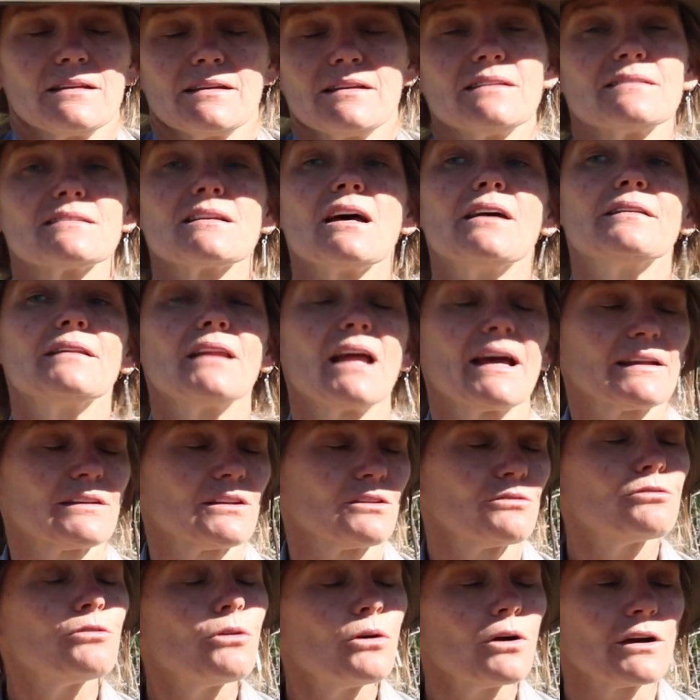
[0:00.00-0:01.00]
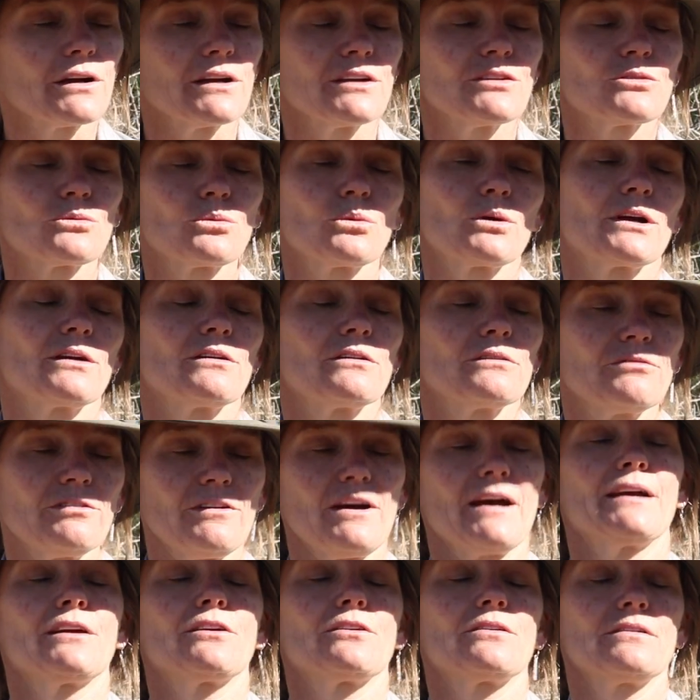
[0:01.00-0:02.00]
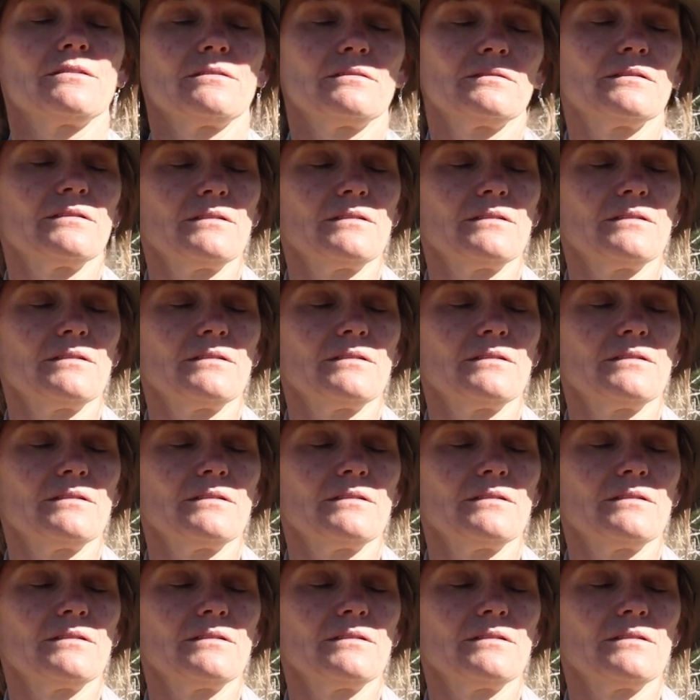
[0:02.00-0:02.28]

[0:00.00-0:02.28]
is unlike the forest where fire